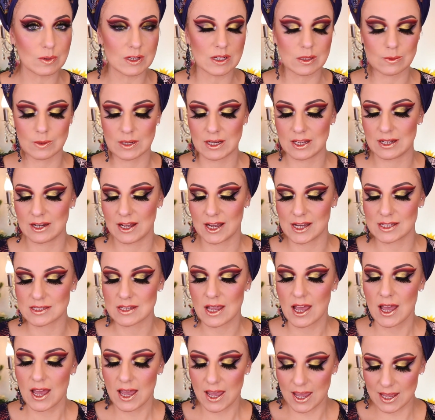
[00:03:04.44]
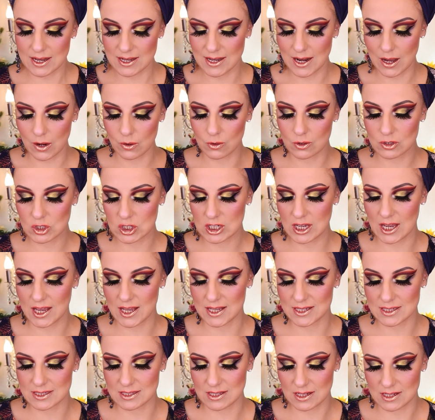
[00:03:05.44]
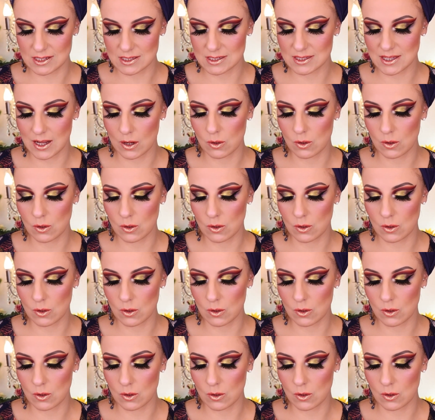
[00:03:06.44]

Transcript: really nice, and now she has this.